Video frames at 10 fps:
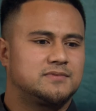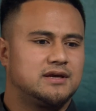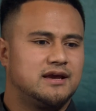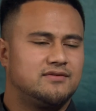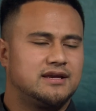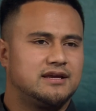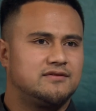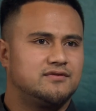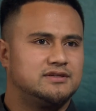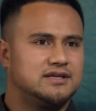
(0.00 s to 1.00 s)
advocating
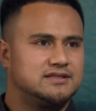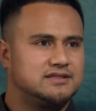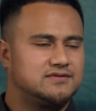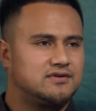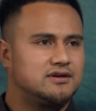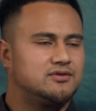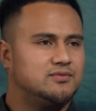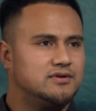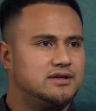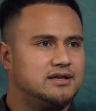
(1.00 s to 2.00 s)
for justice for our
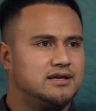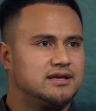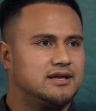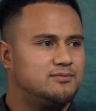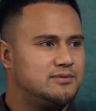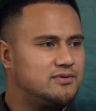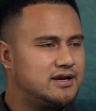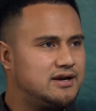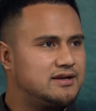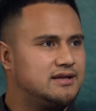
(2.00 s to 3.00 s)
community and getting people
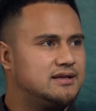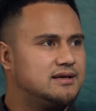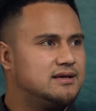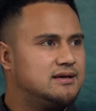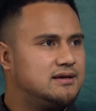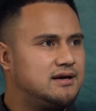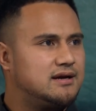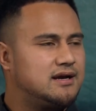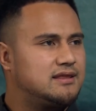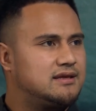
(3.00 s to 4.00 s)
counted.
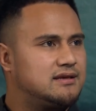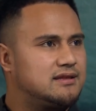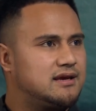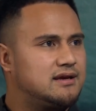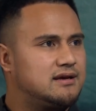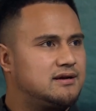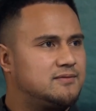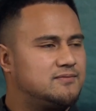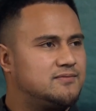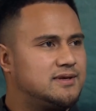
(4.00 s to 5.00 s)
I think that
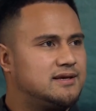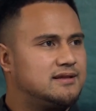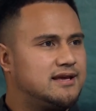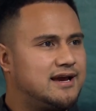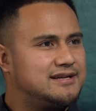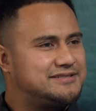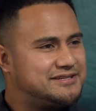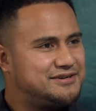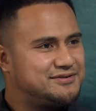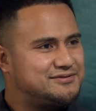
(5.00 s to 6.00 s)
that adds a
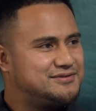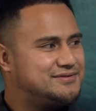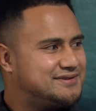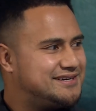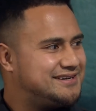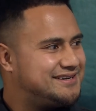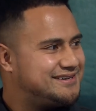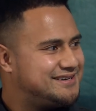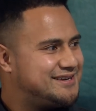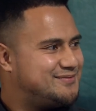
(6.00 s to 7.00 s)
little to
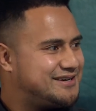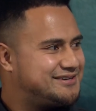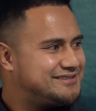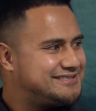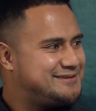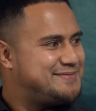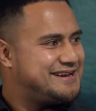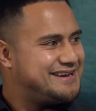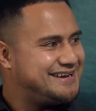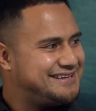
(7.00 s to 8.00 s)
my good sleep
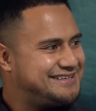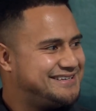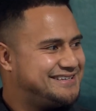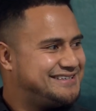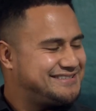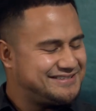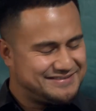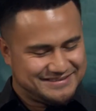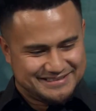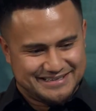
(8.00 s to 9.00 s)
at night.
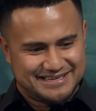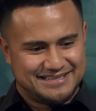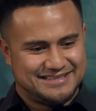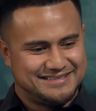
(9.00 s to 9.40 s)
So, yeah.